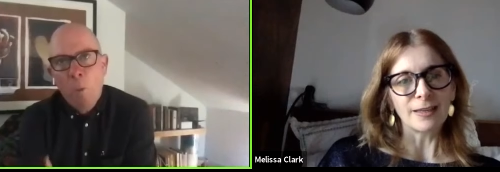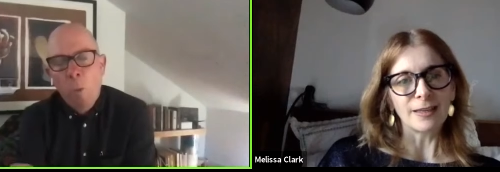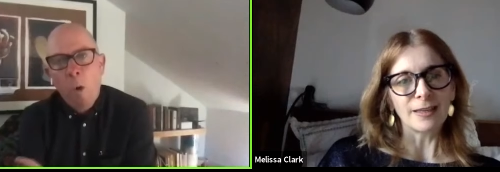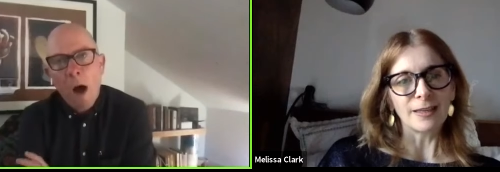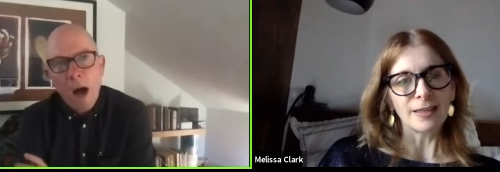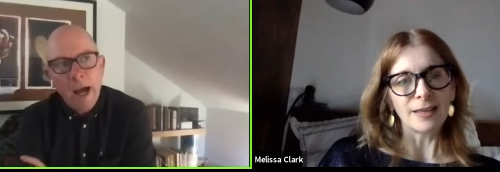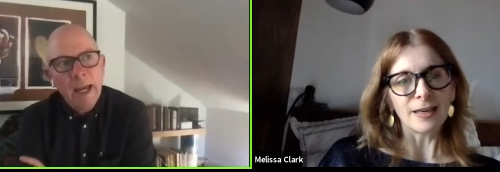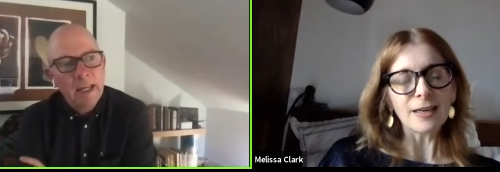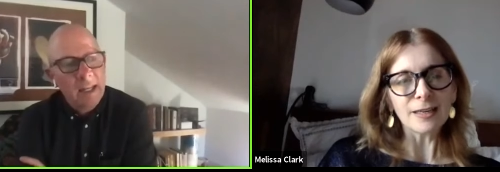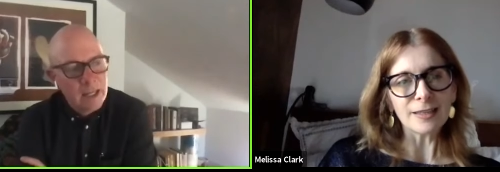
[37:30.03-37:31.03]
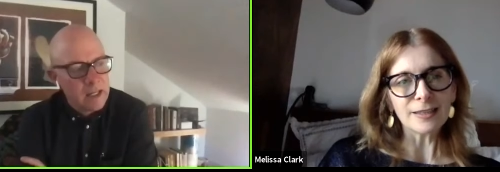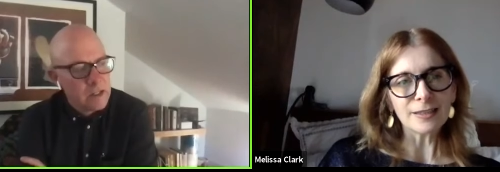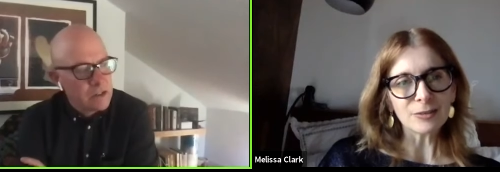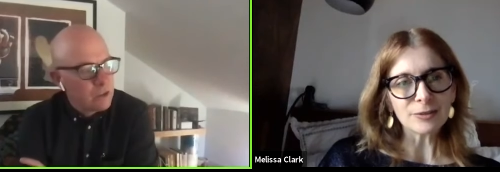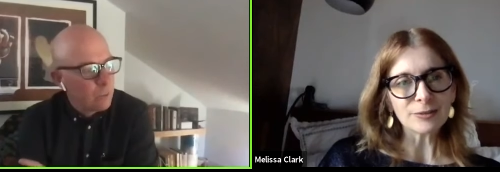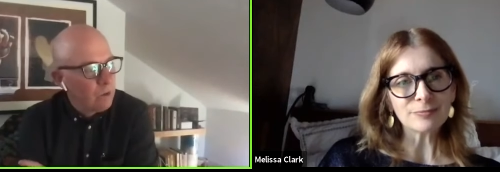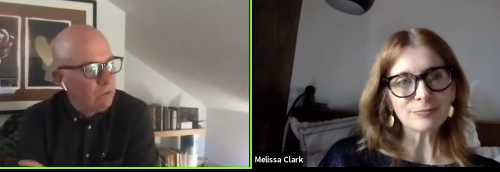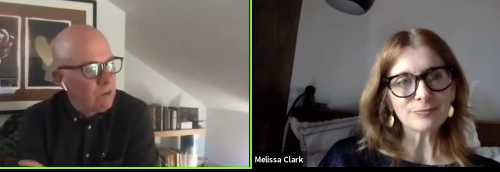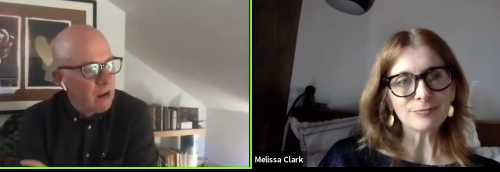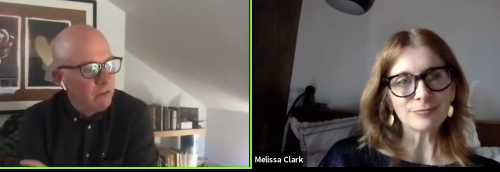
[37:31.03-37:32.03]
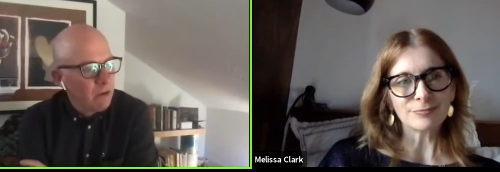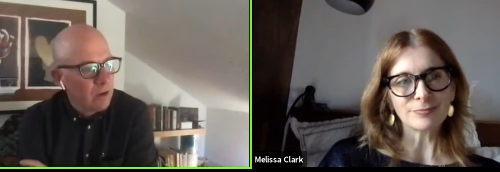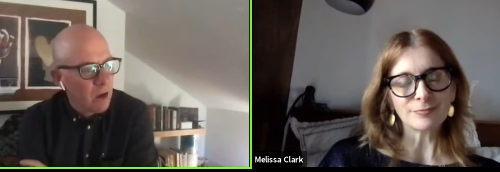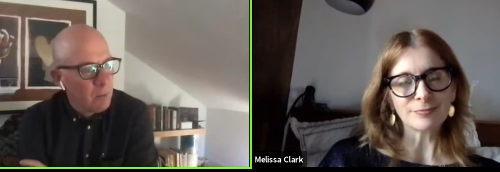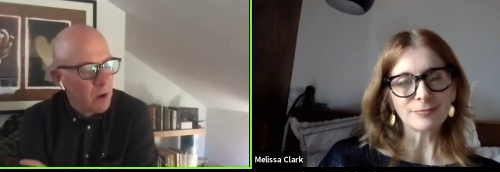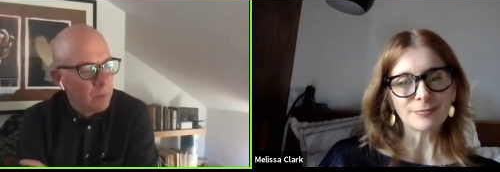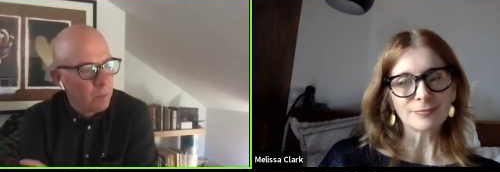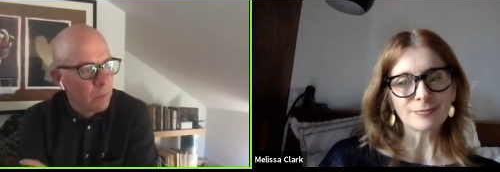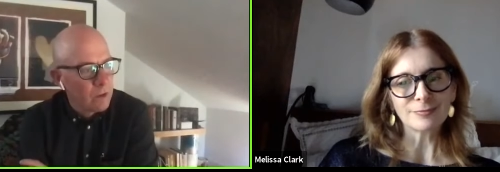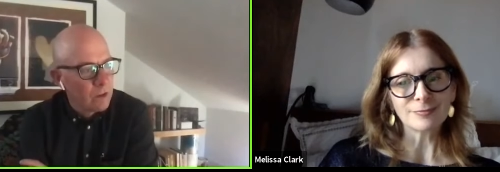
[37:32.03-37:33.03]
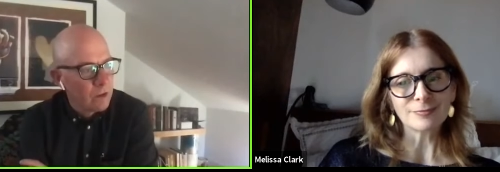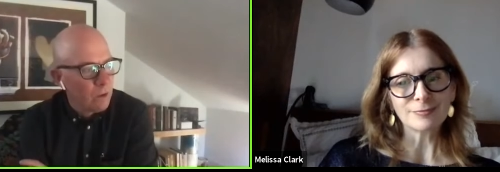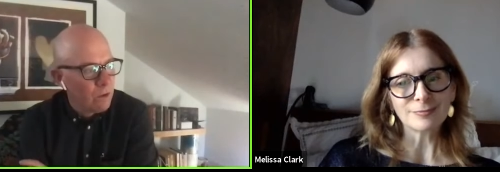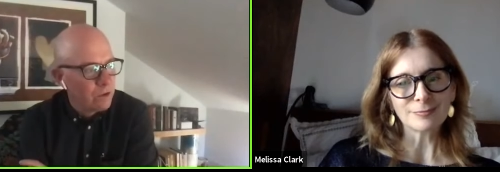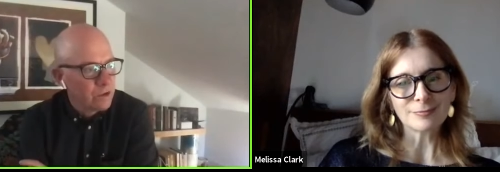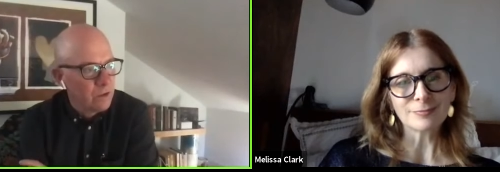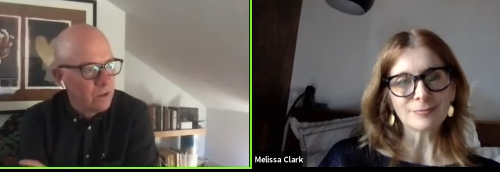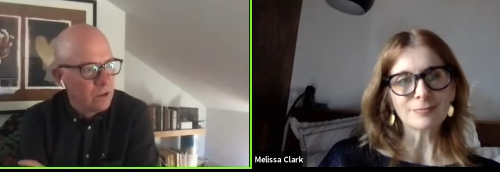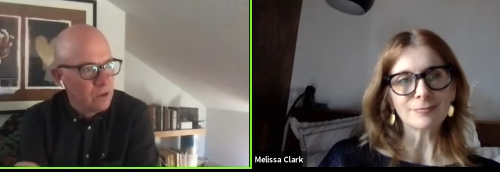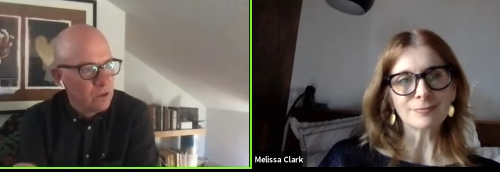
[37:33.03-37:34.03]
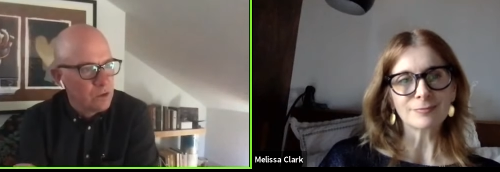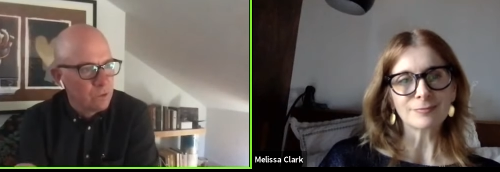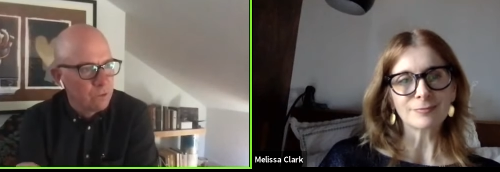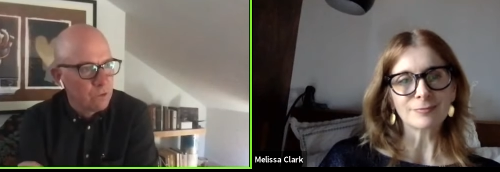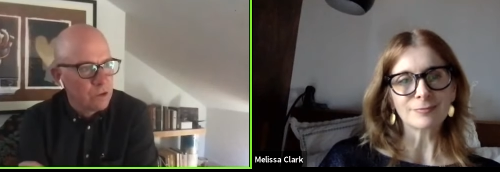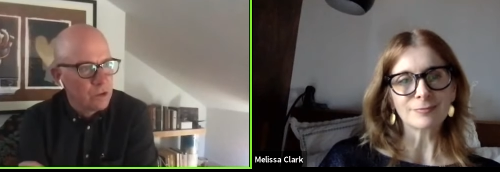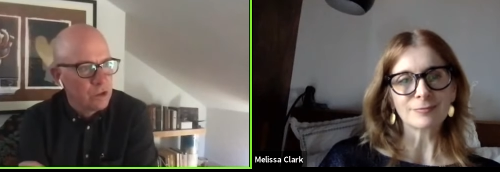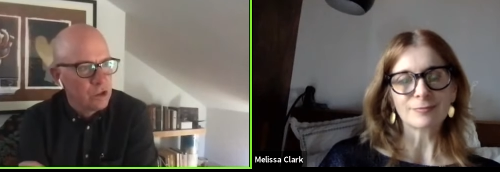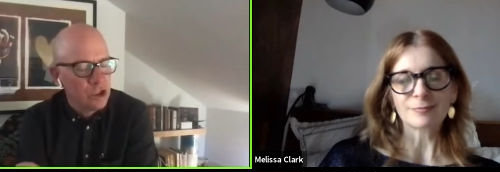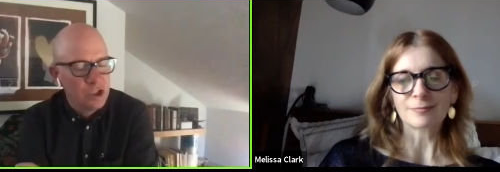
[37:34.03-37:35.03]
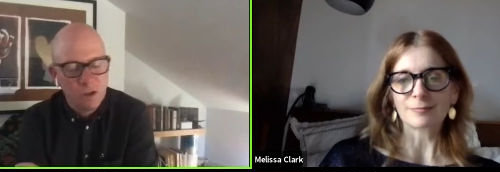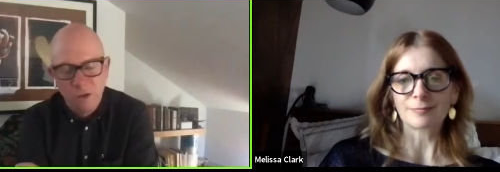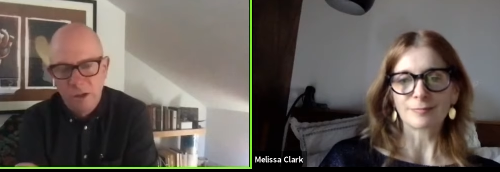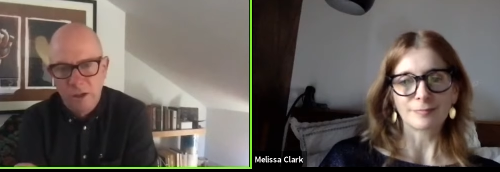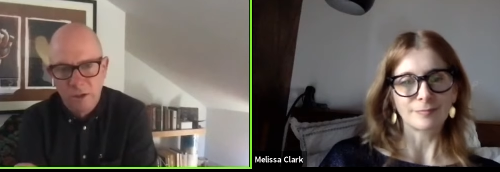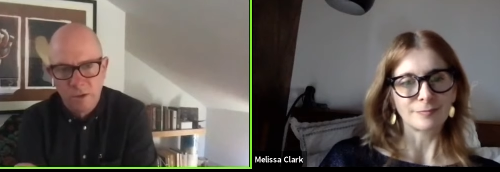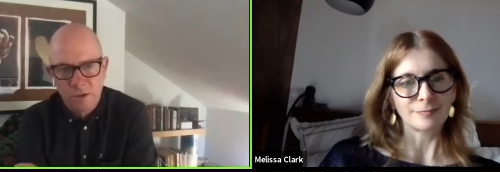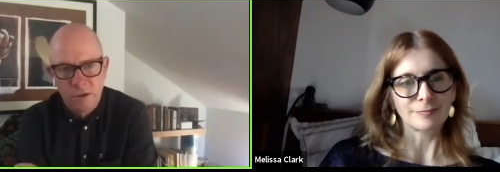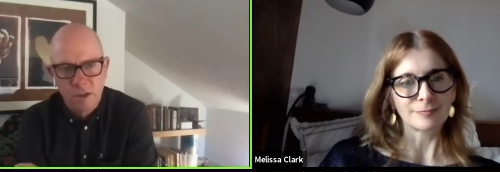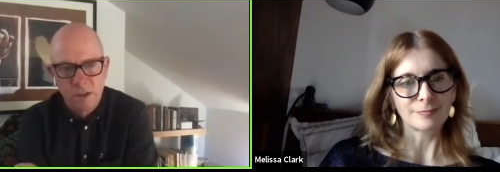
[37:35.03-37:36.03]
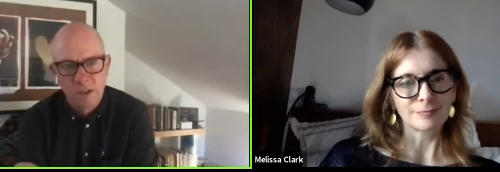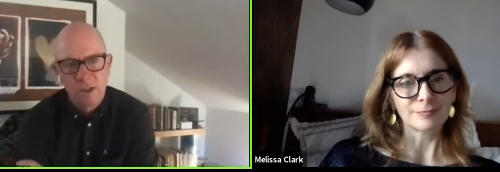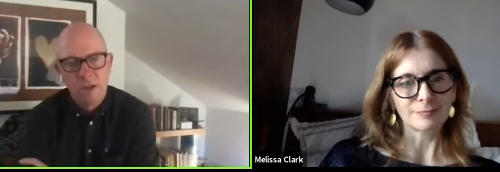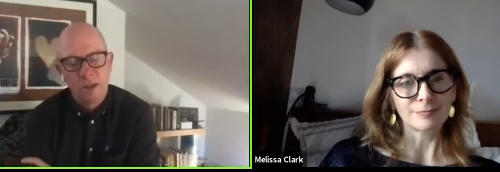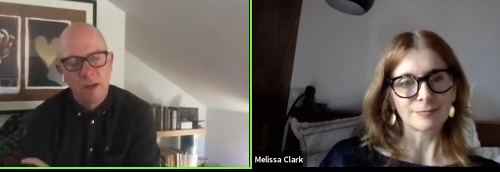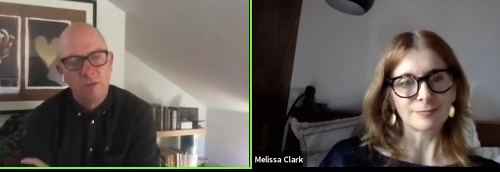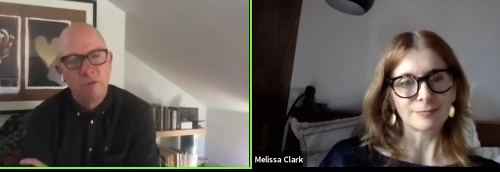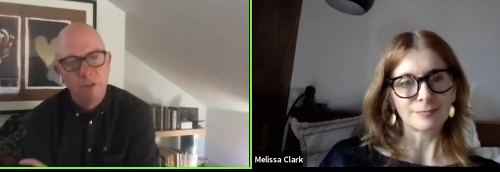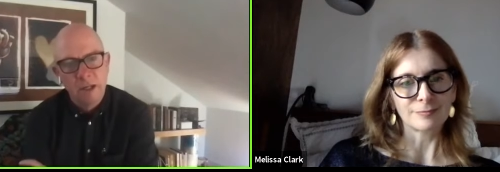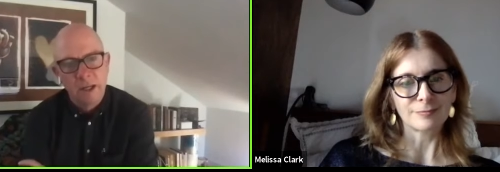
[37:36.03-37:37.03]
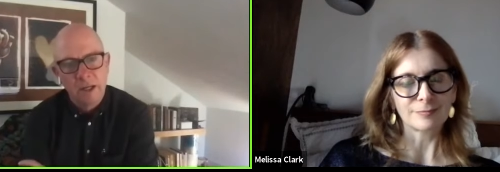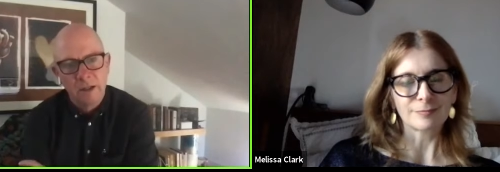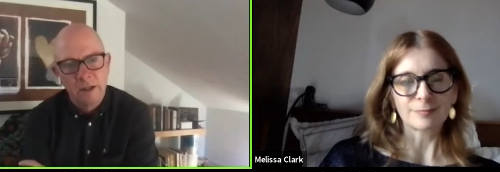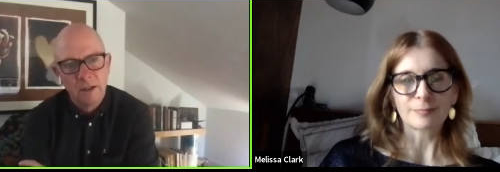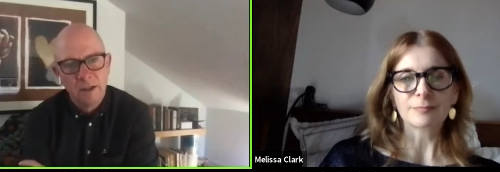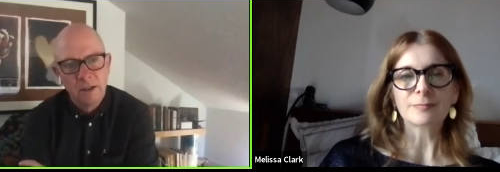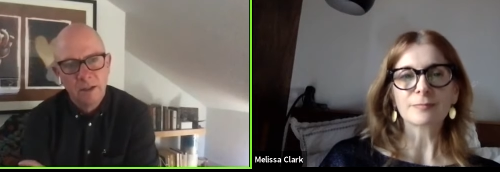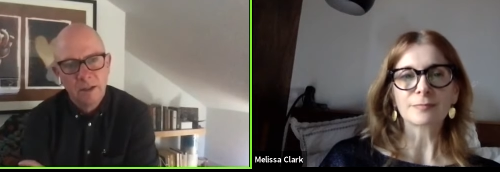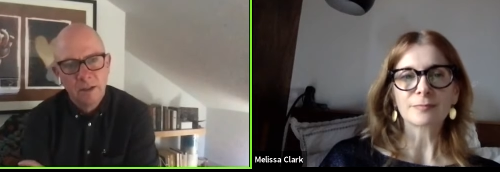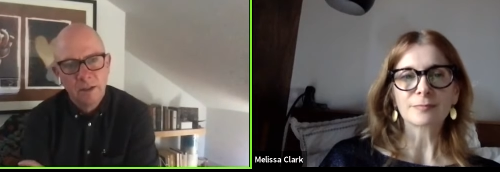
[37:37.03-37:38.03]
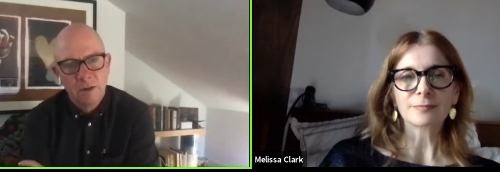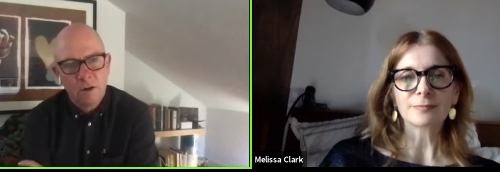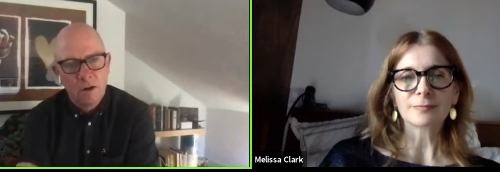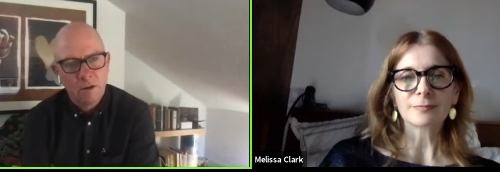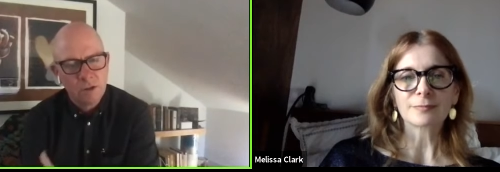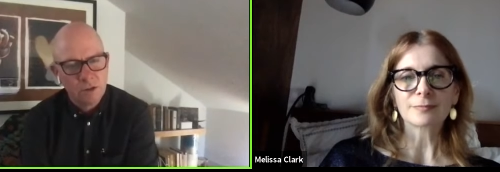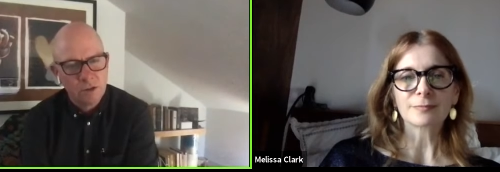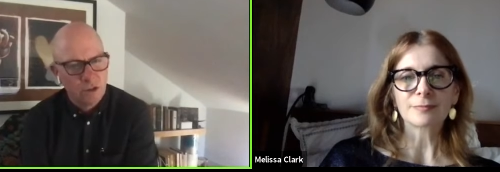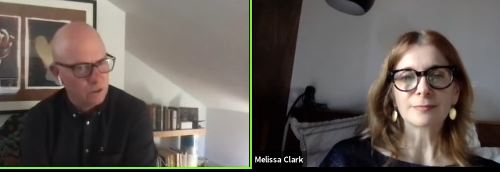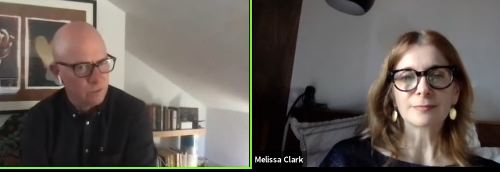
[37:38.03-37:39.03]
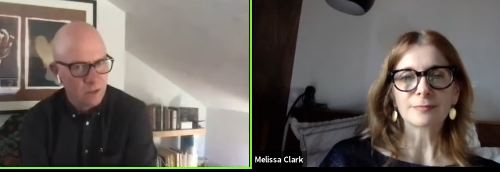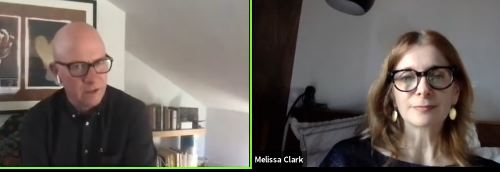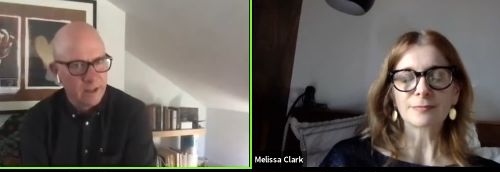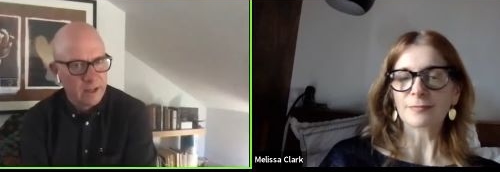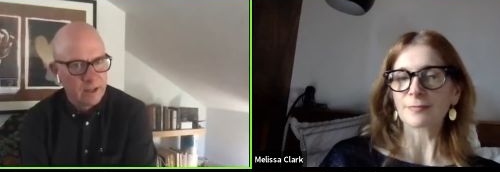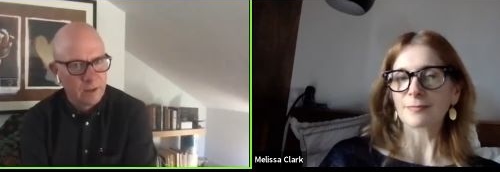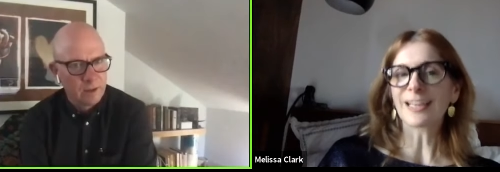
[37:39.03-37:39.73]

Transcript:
Speaker 1: why it is that we've never come up with an alternate use for Cheerios than than feeding our children. Like